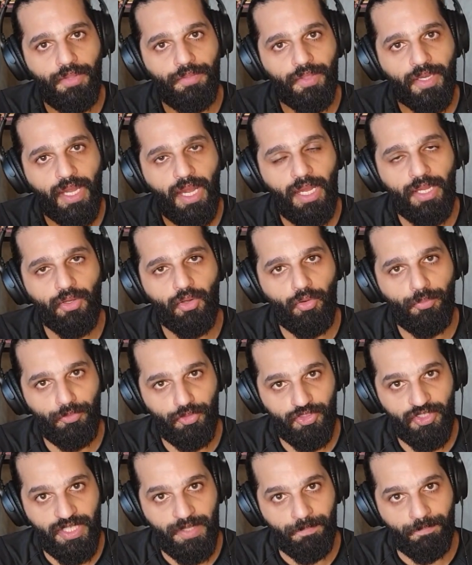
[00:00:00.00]
Cairo
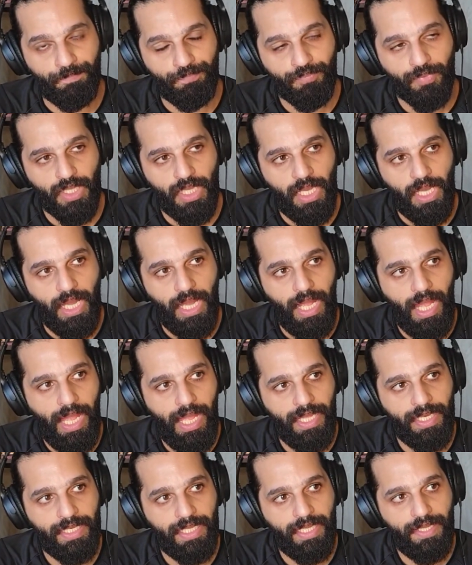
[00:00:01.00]
Museum.
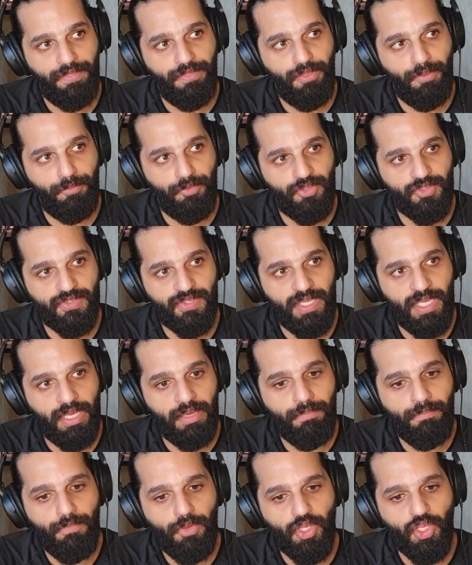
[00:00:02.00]
And in the
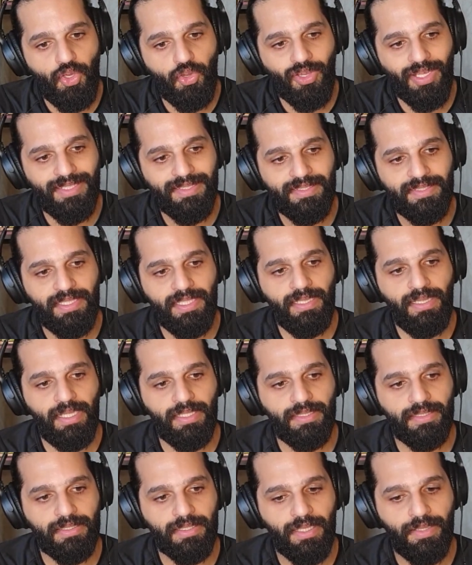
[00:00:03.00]
museum, you can see
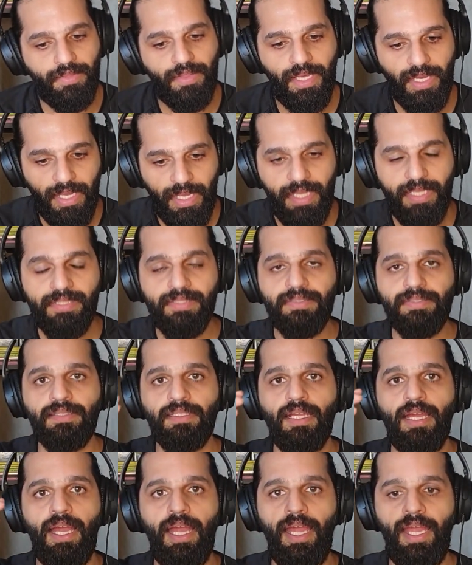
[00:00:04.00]
that there is
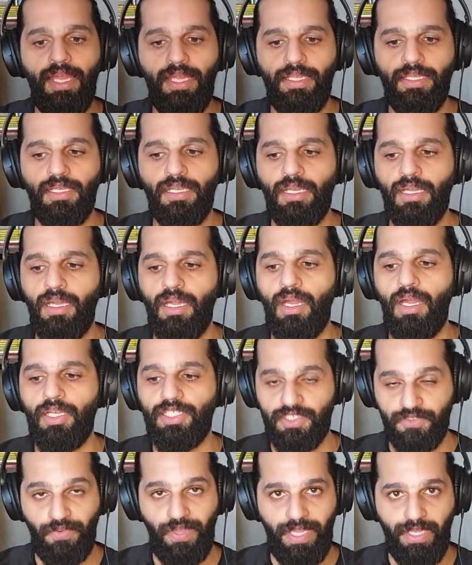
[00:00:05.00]
a
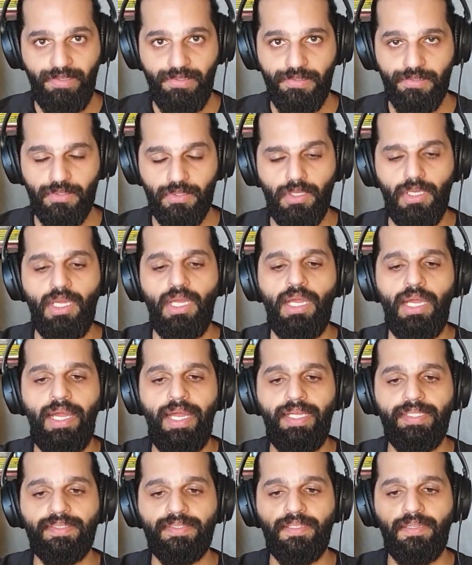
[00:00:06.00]
sphinx.
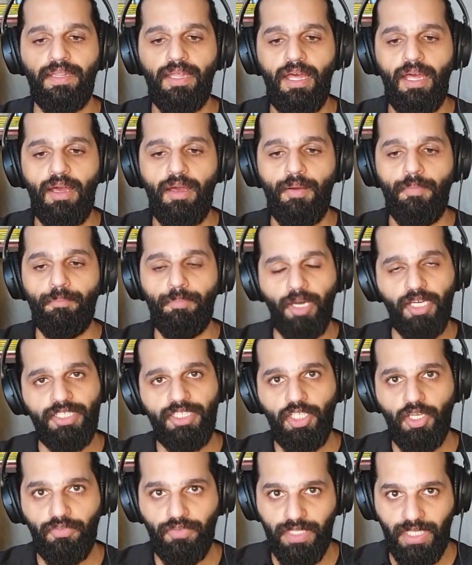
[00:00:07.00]
It's the
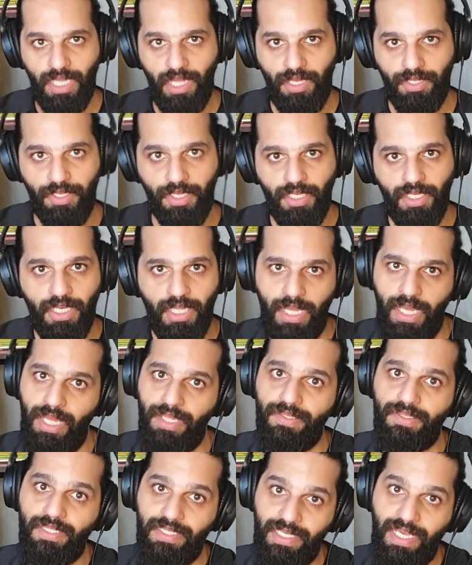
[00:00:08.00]
body of a lion,
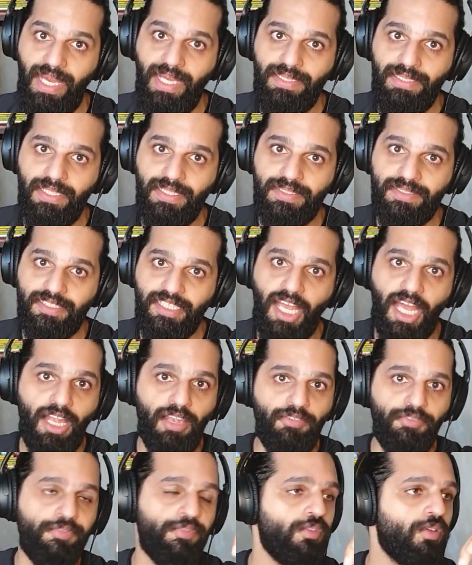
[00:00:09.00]
and the head
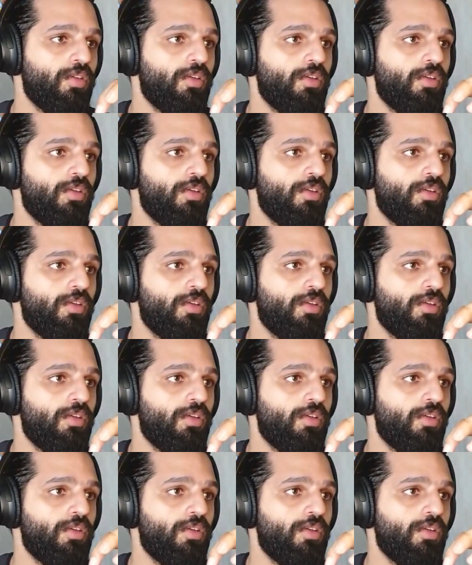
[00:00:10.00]
itself